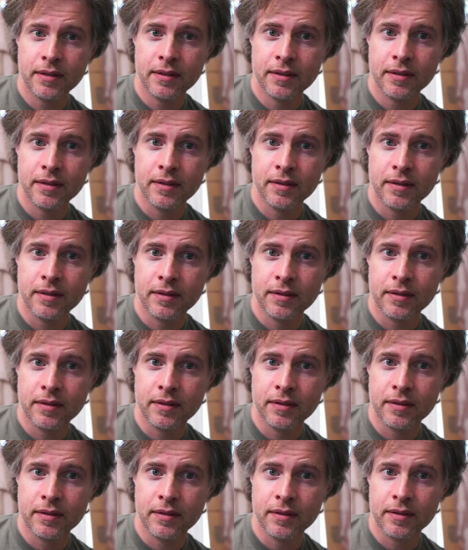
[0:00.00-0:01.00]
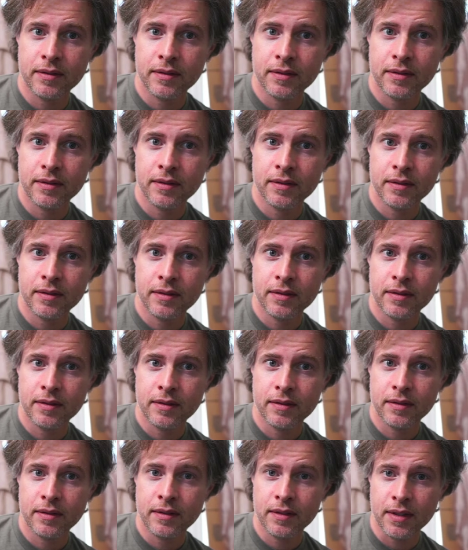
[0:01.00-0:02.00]

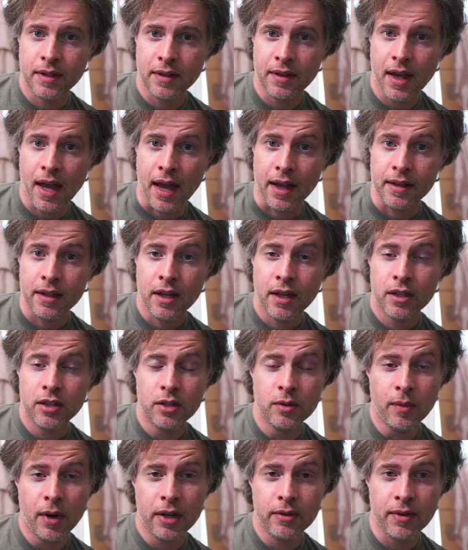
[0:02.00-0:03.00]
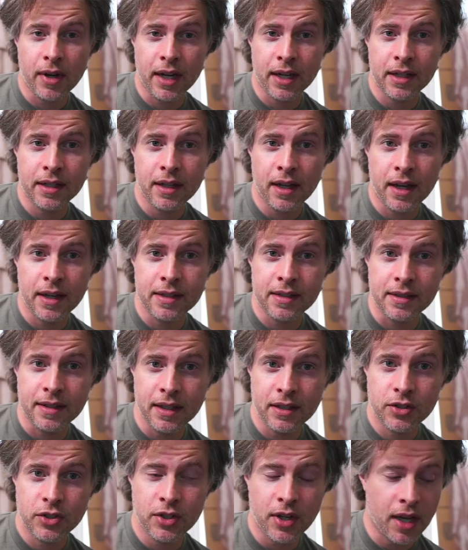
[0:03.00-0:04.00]
to that. You might recognize this
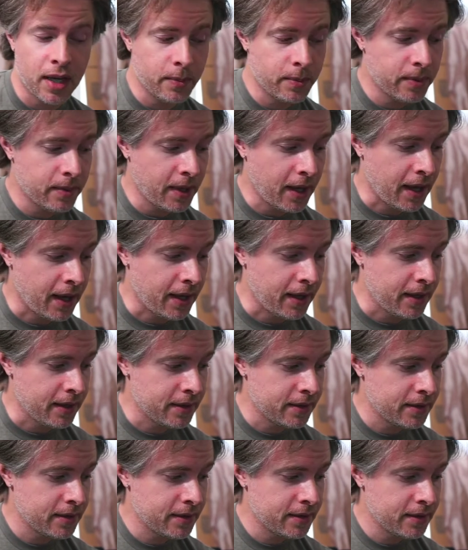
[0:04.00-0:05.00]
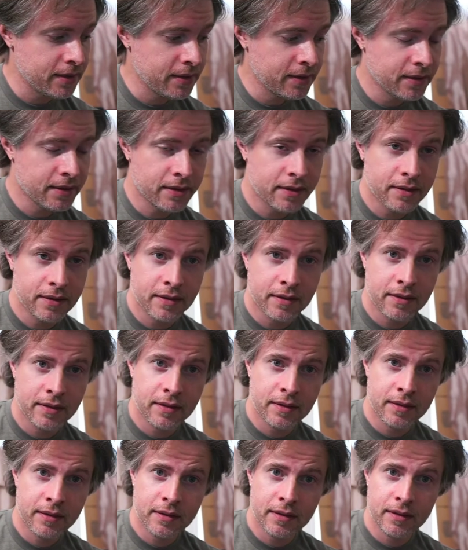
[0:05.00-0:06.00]
shape as
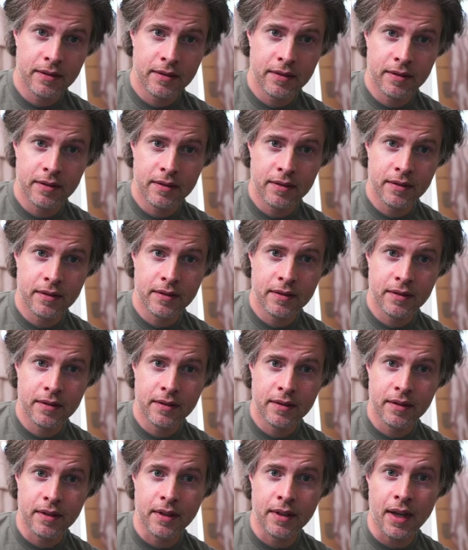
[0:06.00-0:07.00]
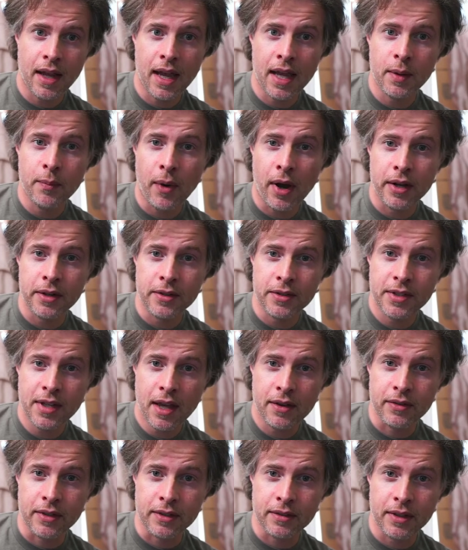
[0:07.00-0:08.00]
an A minor
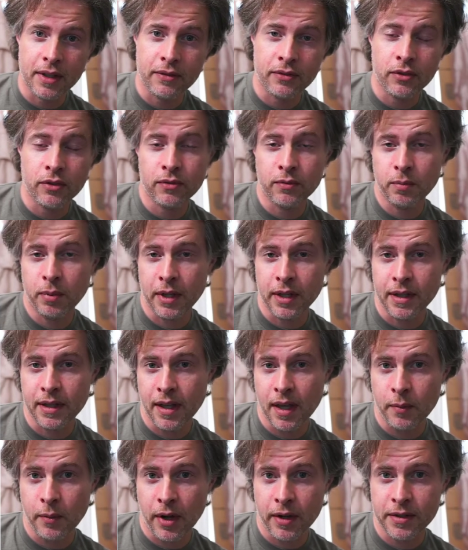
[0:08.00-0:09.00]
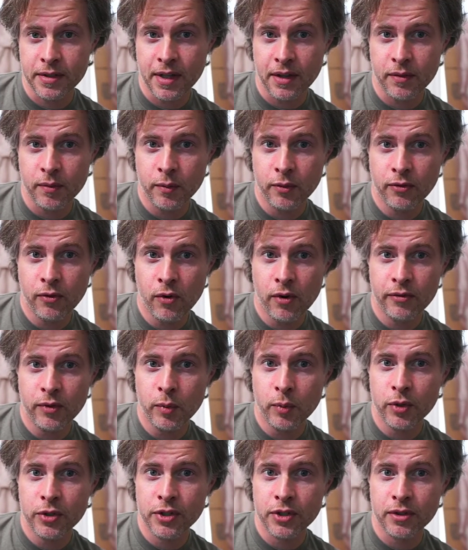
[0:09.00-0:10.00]
7. If you've played an A minor 7 before, if you
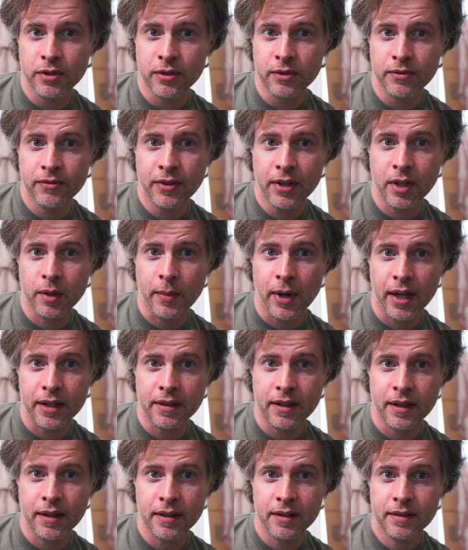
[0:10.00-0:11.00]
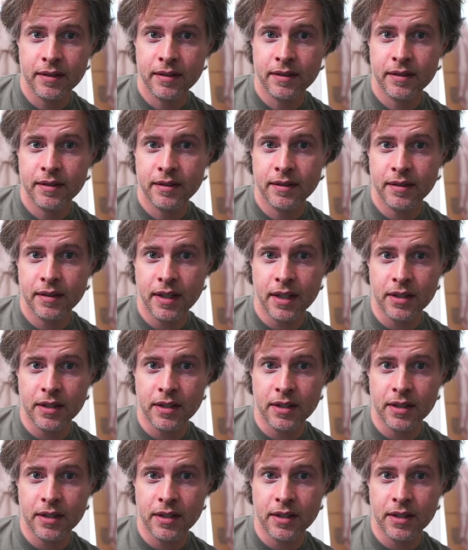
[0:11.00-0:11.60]
put your finger back there, guess